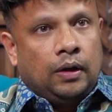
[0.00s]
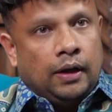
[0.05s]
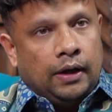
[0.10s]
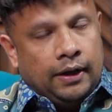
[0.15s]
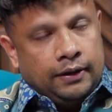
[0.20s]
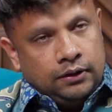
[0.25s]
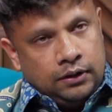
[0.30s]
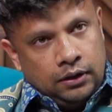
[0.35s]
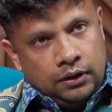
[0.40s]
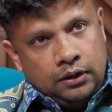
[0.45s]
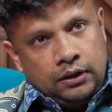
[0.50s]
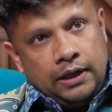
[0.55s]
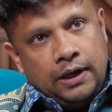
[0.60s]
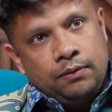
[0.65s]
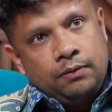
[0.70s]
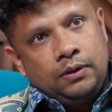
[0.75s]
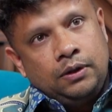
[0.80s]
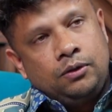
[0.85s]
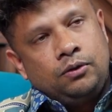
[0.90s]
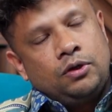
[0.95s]
I think I
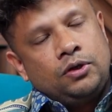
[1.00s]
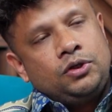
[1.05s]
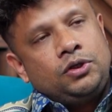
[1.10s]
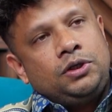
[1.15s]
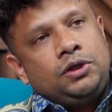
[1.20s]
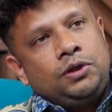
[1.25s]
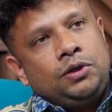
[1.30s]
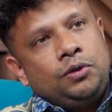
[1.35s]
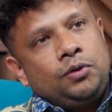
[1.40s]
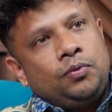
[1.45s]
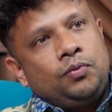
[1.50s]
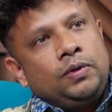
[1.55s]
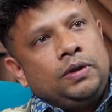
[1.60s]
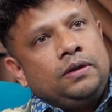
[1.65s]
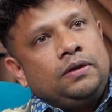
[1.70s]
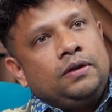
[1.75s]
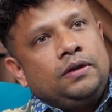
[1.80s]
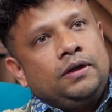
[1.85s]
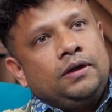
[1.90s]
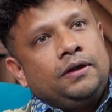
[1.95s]
will continue
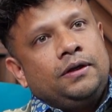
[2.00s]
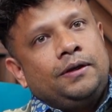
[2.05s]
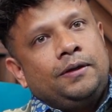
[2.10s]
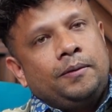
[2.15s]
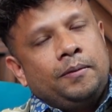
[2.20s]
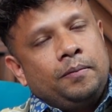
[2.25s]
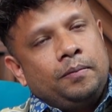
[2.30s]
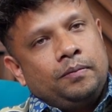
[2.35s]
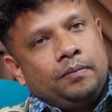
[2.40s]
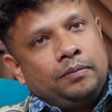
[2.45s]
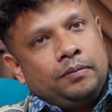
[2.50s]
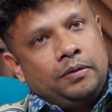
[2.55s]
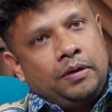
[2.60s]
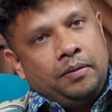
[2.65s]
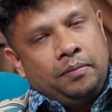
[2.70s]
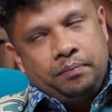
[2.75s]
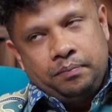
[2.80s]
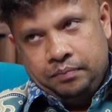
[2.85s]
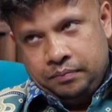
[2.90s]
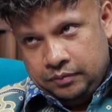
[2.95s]
with
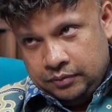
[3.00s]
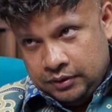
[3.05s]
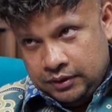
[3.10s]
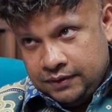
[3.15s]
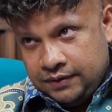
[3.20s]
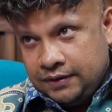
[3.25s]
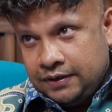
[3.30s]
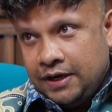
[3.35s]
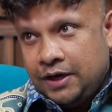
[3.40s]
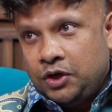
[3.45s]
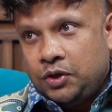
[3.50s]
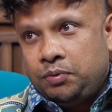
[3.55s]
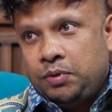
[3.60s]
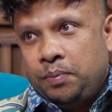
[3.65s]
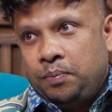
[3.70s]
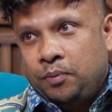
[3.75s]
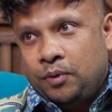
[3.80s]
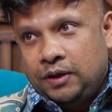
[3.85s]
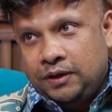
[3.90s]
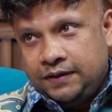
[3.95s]
this kind of
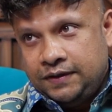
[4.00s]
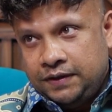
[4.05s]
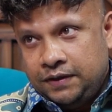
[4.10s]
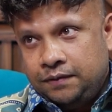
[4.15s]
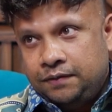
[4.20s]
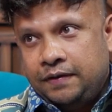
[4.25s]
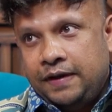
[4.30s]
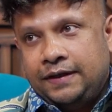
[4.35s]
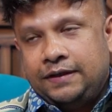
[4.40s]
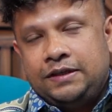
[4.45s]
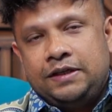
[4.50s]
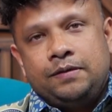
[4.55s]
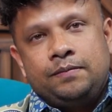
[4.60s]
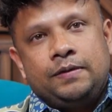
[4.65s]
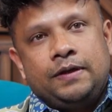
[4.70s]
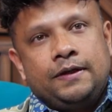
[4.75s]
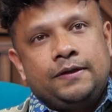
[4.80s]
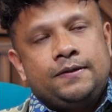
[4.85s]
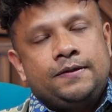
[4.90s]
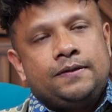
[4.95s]
a policy
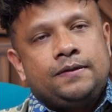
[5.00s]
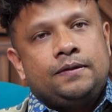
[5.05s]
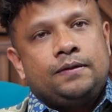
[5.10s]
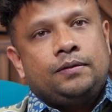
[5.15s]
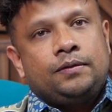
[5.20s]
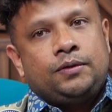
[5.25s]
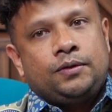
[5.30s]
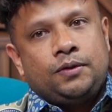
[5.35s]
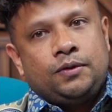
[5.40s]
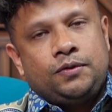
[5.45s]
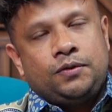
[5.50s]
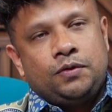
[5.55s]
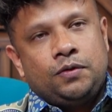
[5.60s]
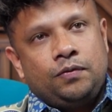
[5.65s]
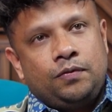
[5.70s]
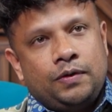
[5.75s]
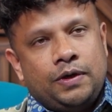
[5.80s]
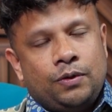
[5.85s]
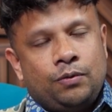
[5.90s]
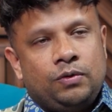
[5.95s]
effectiveness. So
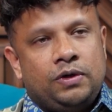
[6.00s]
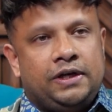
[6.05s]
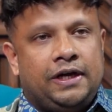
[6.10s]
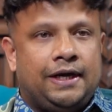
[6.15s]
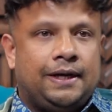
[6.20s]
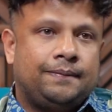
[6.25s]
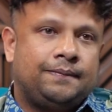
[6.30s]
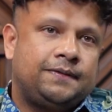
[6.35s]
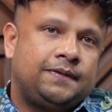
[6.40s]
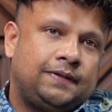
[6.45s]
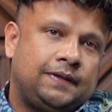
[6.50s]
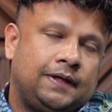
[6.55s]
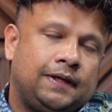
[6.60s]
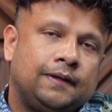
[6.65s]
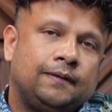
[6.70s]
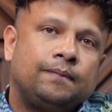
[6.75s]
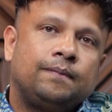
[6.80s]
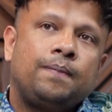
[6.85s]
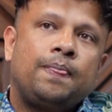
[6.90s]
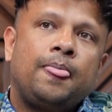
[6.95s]
far we have
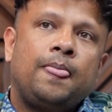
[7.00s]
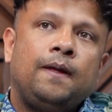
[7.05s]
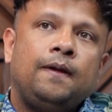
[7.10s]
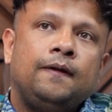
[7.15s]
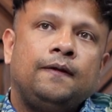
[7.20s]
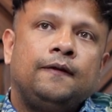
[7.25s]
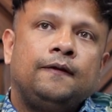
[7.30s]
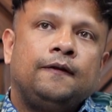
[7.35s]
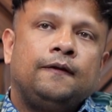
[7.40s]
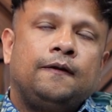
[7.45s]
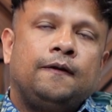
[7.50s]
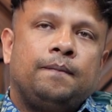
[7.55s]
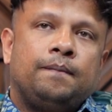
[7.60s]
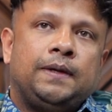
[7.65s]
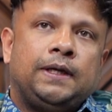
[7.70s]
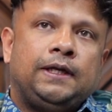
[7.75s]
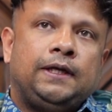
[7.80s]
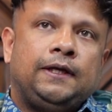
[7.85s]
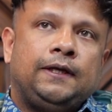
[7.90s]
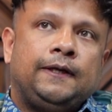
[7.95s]
seen
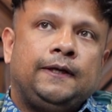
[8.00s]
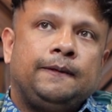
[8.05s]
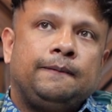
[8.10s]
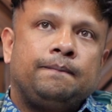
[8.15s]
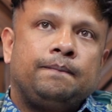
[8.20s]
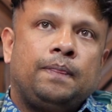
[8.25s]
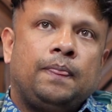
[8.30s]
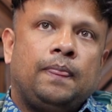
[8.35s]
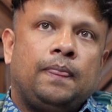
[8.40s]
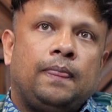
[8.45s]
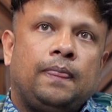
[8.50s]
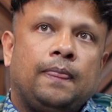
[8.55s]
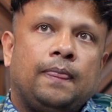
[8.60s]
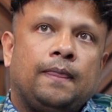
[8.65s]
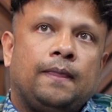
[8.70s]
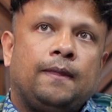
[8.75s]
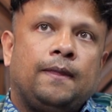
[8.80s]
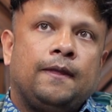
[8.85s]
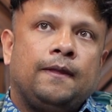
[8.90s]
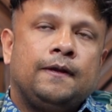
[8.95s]
many
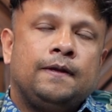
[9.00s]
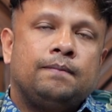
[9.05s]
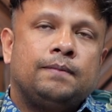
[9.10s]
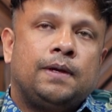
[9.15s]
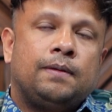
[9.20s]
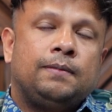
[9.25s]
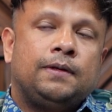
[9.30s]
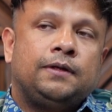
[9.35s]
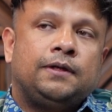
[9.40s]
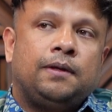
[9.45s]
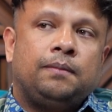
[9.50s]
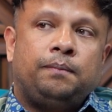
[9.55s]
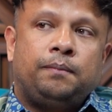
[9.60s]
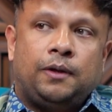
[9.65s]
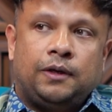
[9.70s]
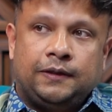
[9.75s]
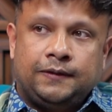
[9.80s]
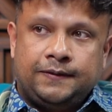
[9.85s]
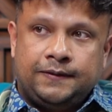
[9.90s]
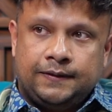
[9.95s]
environmental
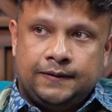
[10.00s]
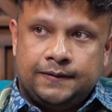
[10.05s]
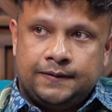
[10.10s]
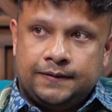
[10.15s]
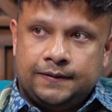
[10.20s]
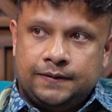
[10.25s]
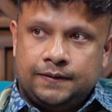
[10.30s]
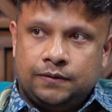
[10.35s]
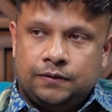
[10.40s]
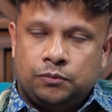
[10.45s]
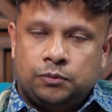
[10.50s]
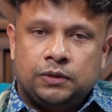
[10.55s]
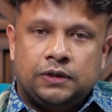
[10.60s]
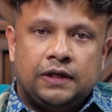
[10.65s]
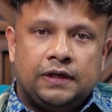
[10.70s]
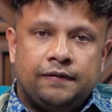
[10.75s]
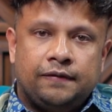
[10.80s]
policies, whether